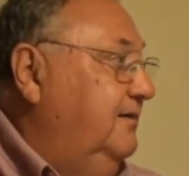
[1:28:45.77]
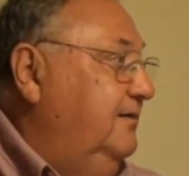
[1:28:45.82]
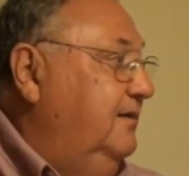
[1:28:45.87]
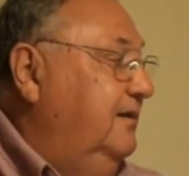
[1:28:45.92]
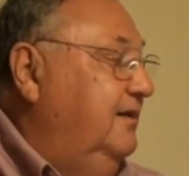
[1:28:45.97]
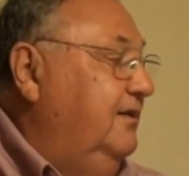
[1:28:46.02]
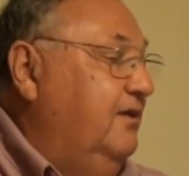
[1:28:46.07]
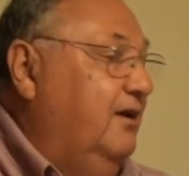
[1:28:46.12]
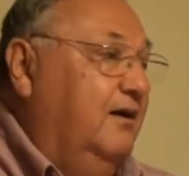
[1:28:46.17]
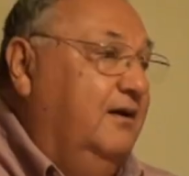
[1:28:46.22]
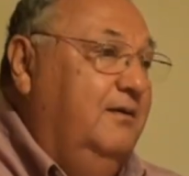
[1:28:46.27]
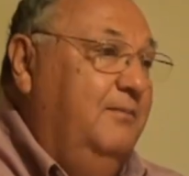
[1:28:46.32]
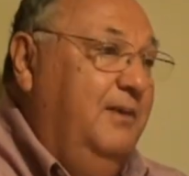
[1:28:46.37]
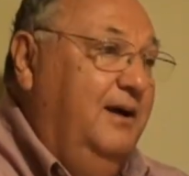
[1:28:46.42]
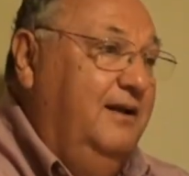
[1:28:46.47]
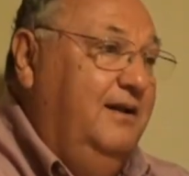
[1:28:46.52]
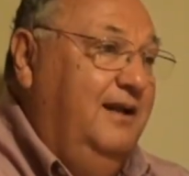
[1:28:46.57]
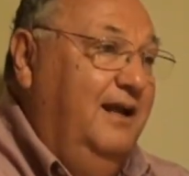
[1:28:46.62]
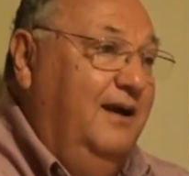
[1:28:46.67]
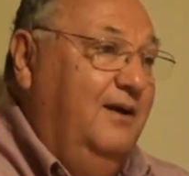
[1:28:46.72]
Mm -hmm. Talked
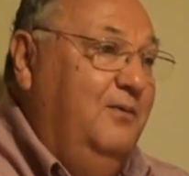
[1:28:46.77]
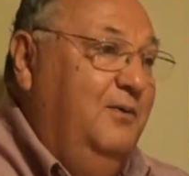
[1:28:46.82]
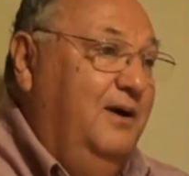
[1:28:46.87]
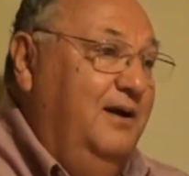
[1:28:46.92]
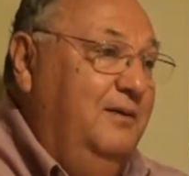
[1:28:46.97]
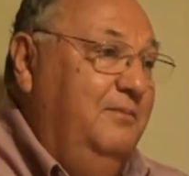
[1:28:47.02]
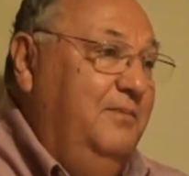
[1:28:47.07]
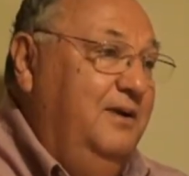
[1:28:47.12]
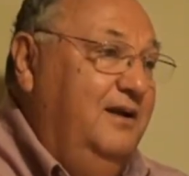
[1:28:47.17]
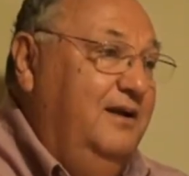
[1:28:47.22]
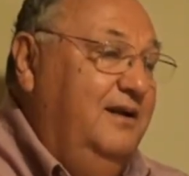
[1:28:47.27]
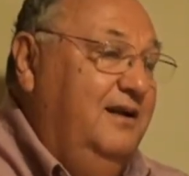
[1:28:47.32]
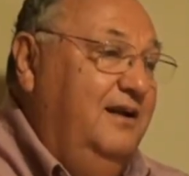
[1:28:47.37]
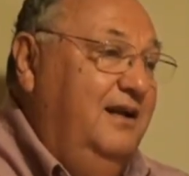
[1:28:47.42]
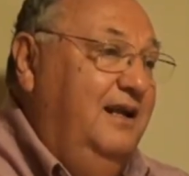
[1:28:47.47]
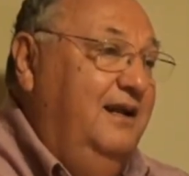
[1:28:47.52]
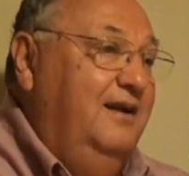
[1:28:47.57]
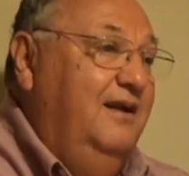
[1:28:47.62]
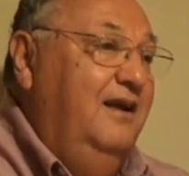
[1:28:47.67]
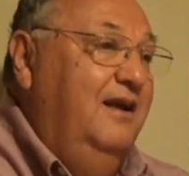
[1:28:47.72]
about that quite a bit, and
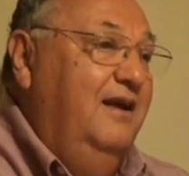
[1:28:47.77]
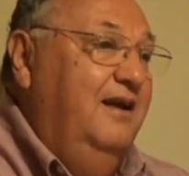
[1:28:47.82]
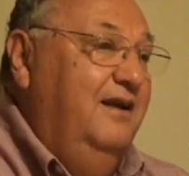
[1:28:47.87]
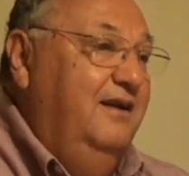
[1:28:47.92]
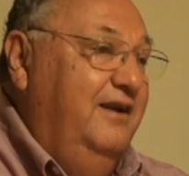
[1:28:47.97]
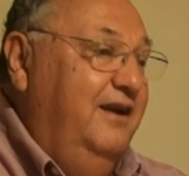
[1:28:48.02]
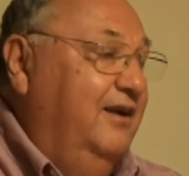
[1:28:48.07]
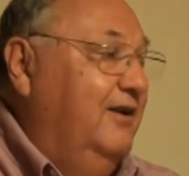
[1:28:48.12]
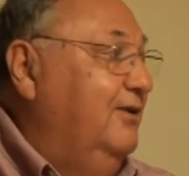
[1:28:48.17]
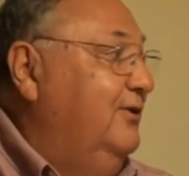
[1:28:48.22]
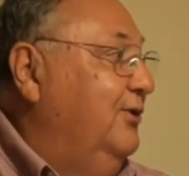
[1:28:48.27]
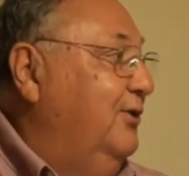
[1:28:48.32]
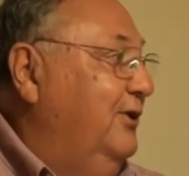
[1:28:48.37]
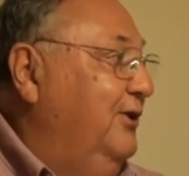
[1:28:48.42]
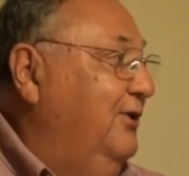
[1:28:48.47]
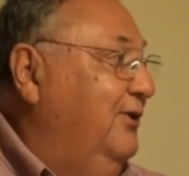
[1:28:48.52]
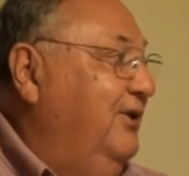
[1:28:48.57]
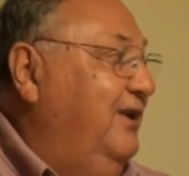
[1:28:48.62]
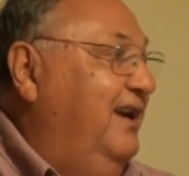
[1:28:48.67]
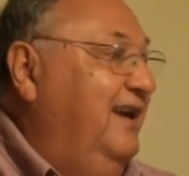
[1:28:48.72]
then
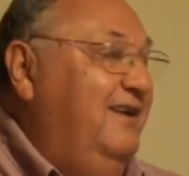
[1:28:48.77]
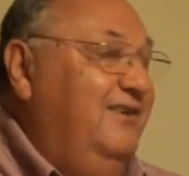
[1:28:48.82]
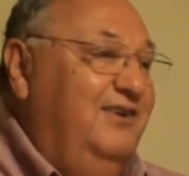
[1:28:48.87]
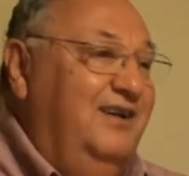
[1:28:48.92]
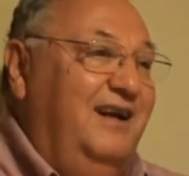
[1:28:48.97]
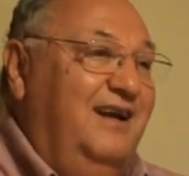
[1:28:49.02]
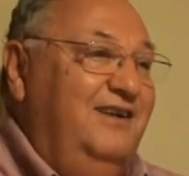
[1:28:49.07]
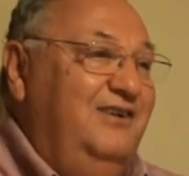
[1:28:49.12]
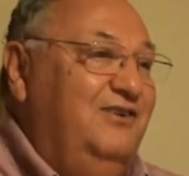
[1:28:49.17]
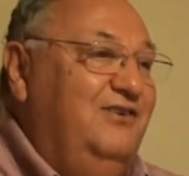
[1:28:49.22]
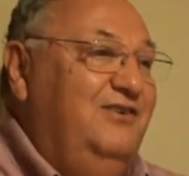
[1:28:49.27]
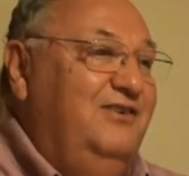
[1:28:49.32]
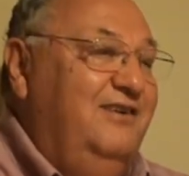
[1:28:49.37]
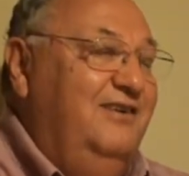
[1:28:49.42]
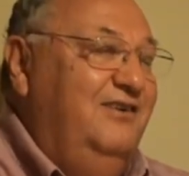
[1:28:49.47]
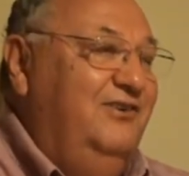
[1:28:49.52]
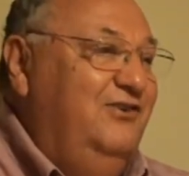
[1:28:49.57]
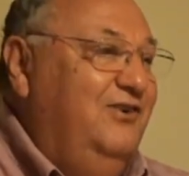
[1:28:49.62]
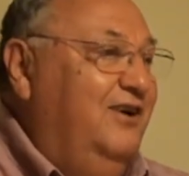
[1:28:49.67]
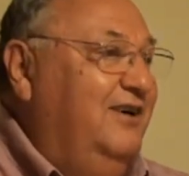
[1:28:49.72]
territorial days, and I just
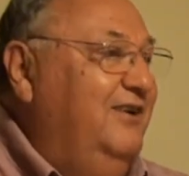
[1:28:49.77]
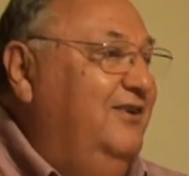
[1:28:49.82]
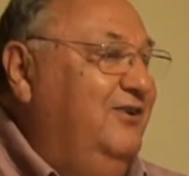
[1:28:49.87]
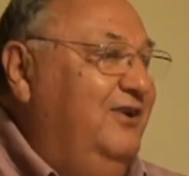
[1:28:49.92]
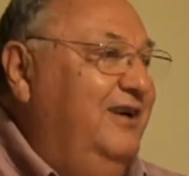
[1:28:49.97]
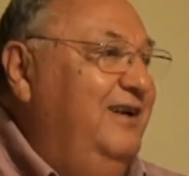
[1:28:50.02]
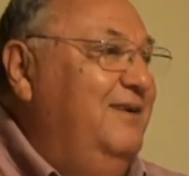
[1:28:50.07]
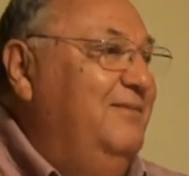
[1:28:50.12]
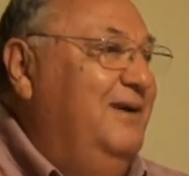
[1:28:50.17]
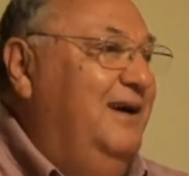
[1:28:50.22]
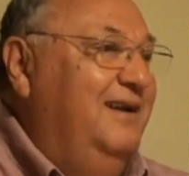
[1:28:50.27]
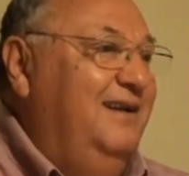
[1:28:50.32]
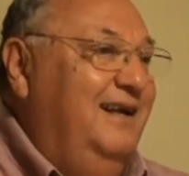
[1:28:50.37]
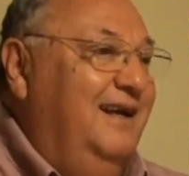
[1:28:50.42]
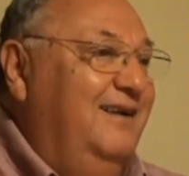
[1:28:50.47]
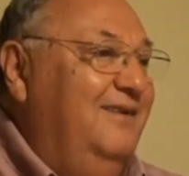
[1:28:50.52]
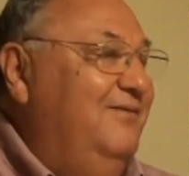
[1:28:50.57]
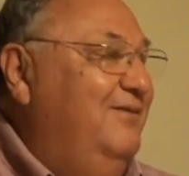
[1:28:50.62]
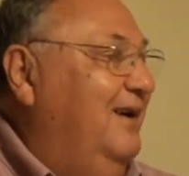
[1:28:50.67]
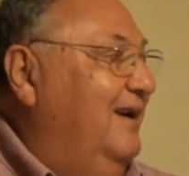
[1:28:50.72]
started reading about
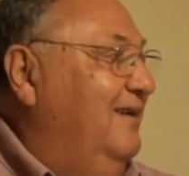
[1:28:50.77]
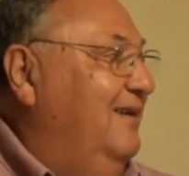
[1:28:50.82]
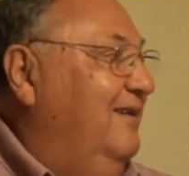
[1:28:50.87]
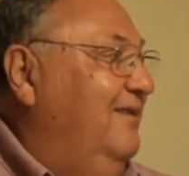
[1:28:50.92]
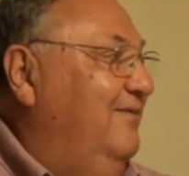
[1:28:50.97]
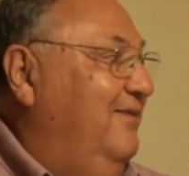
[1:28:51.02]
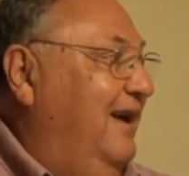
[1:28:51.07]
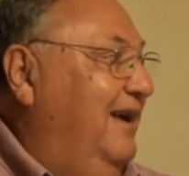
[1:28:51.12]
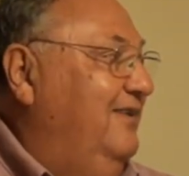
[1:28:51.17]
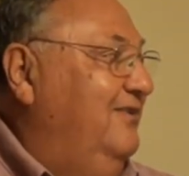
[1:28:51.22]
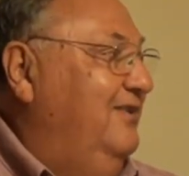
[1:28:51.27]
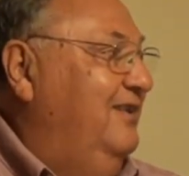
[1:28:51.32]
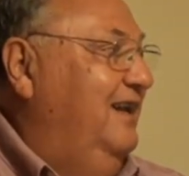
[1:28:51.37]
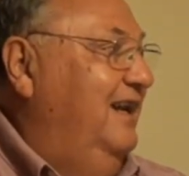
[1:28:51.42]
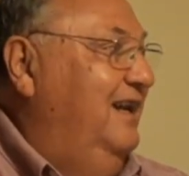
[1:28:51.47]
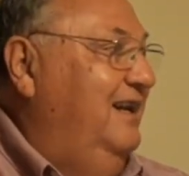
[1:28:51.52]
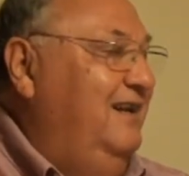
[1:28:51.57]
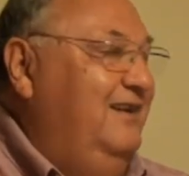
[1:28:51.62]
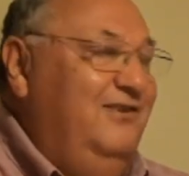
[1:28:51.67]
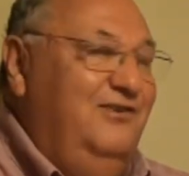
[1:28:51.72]
that and found it
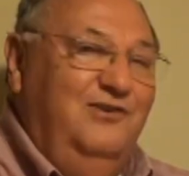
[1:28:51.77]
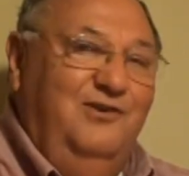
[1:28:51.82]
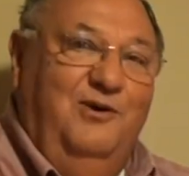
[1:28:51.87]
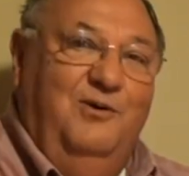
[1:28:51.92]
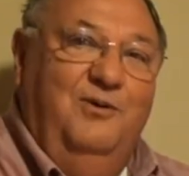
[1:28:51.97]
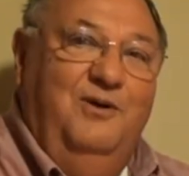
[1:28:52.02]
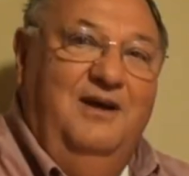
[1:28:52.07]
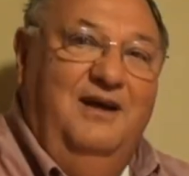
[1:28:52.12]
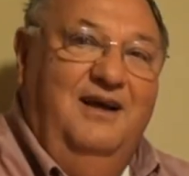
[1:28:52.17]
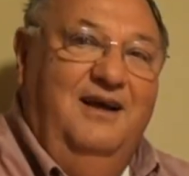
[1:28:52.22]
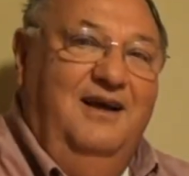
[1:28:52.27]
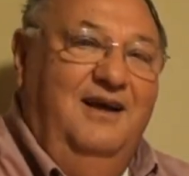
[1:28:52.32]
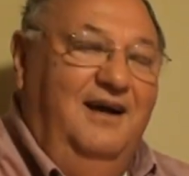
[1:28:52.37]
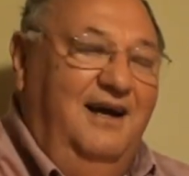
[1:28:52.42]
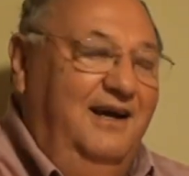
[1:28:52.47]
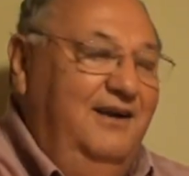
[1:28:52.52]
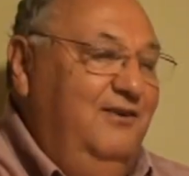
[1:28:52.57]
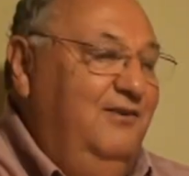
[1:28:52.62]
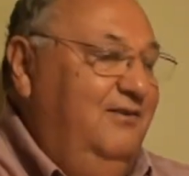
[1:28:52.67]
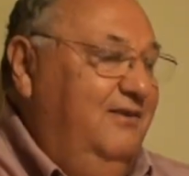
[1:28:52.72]
fascinating. So
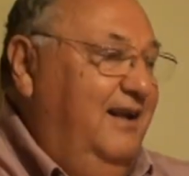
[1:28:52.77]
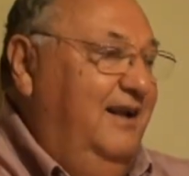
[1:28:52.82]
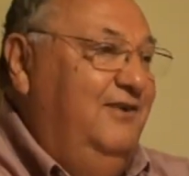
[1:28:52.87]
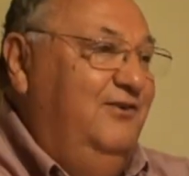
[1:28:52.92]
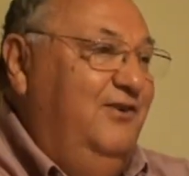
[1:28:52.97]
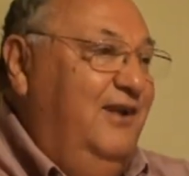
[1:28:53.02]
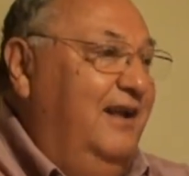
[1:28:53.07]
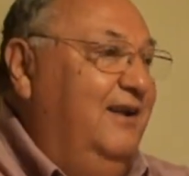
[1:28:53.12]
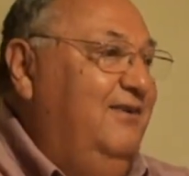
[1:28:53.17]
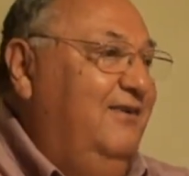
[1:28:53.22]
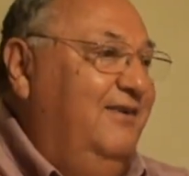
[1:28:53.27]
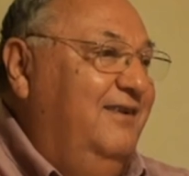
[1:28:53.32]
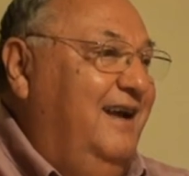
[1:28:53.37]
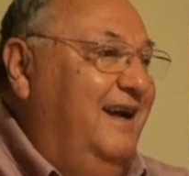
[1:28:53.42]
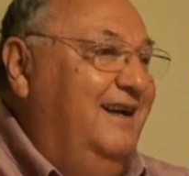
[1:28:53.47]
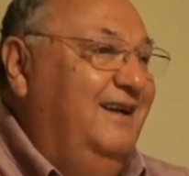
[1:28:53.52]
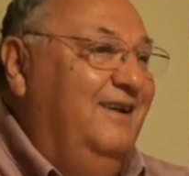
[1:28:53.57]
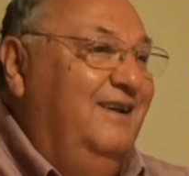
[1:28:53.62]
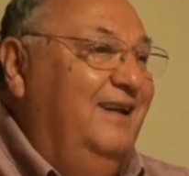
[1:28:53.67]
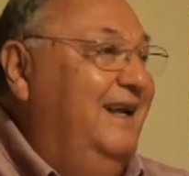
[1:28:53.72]
I, that that
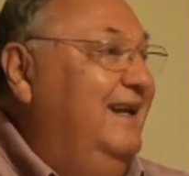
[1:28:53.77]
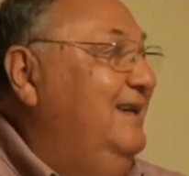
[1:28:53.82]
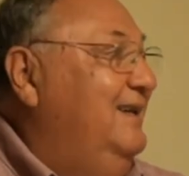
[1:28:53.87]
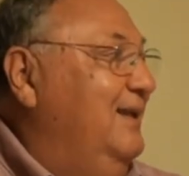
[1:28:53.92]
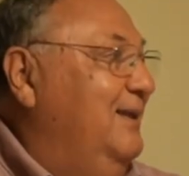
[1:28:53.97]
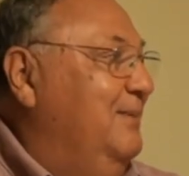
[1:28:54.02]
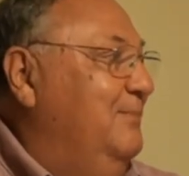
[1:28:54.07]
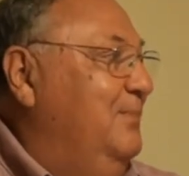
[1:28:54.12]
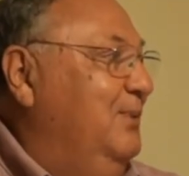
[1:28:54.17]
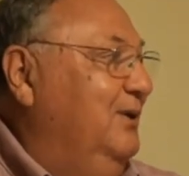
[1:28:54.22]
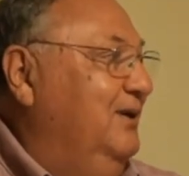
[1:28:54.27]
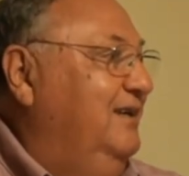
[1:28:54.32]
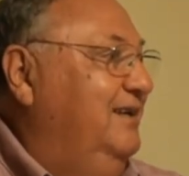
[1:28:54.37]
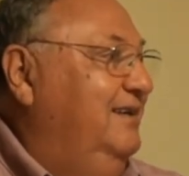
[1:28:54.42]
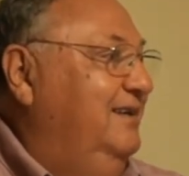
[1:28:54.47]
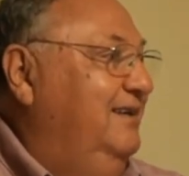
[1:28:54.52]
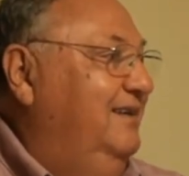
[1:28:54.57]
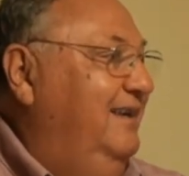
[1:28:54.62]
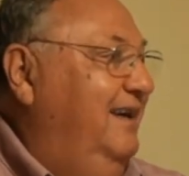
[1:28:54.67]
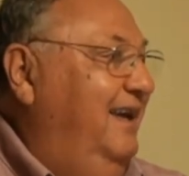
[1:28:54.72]
kind of led to the book,
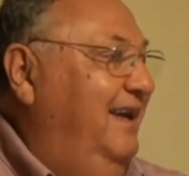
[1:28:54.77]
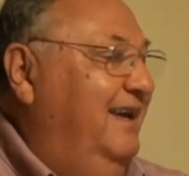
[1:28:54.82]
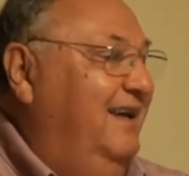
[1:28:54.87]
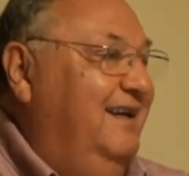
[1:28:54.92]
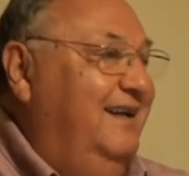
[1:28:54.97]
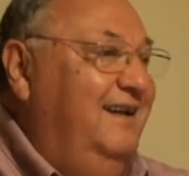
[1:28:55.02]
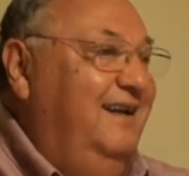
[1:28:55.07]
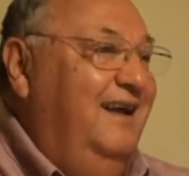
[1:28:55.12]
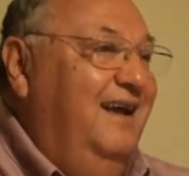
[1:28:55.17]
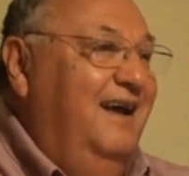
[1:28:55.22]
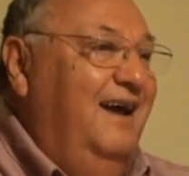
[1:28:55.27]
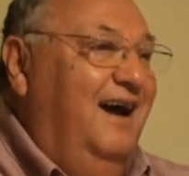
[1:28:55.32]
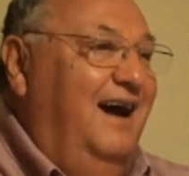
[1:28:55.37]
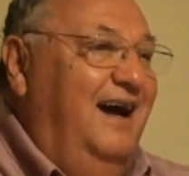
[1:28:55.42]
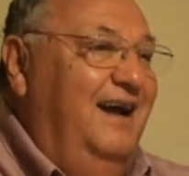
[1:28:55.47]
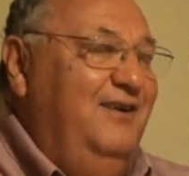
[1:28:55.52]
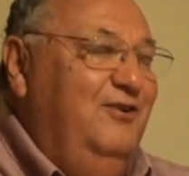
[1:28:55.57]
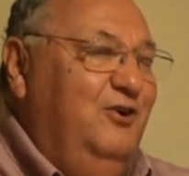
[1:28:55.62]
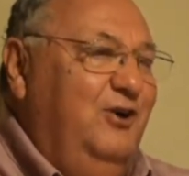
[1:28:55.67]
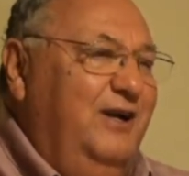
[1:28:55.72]
mm -hmm. and
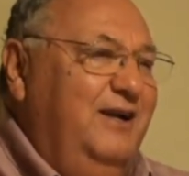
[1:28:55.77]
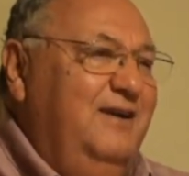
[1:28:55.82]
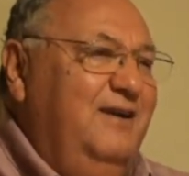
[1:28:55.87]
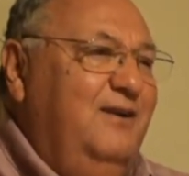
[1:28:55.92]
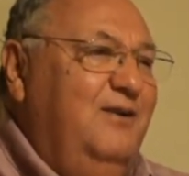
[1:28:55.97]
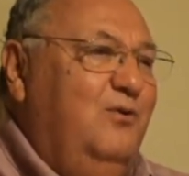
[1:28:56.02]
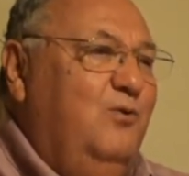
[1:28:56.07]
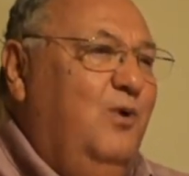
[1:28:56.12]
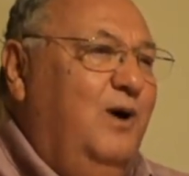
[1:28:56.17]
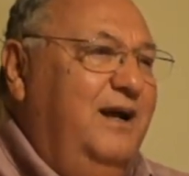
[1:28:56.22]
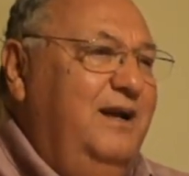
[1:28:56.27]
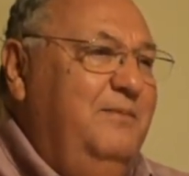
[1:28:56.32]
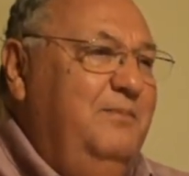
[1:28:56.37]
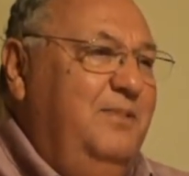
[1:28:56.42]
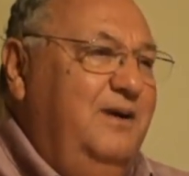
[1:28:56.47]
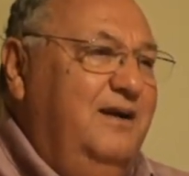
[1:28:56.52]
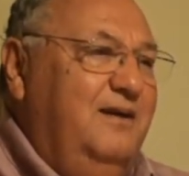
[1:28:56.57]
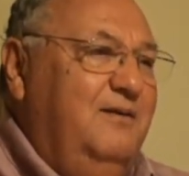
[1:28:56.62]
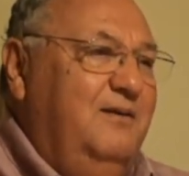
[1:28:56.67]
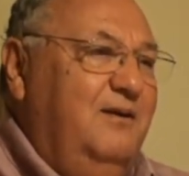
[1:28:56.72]
I'd written quite a
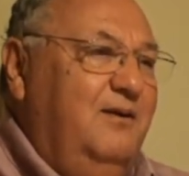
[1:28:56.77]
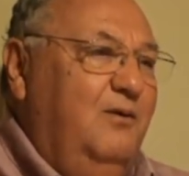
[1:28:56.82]
bit